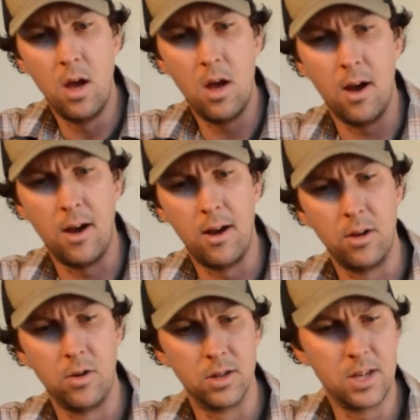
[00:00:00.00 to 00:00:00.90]
Uh,
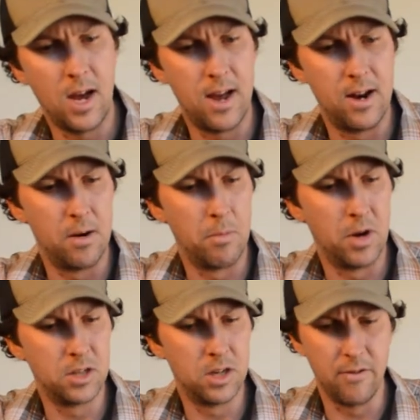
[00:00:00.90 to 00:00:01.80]
you can tie it in a
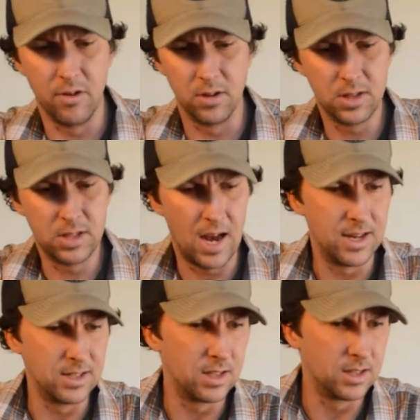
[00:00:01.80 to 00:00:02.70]
bunch of different
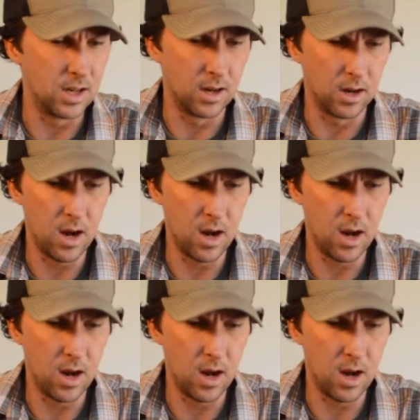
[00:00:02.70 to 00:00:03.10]
sizes and